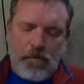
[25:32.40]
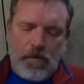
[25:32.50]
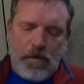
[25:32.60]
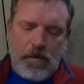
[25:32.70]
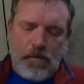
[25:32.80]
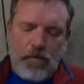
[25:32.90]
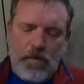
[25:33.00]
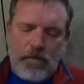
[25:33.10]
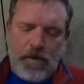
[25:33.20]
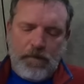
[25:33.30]
Uh,
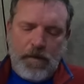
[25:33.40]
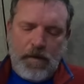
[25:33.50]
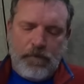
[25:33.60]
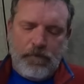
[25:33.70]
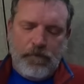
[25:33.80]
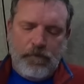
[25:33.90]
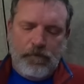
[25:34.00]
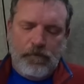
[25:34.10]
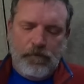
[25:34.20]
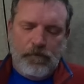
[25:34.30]
one of them came down
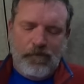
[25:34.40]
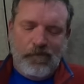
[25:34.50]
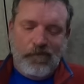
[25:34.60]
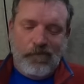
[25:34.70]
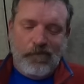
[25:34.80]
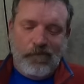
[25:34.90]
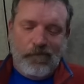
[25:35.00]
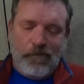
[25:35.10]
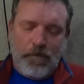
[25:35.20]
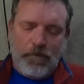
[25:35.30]

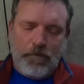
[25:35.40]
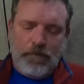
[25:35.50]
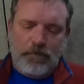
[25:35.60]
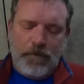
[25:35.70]
from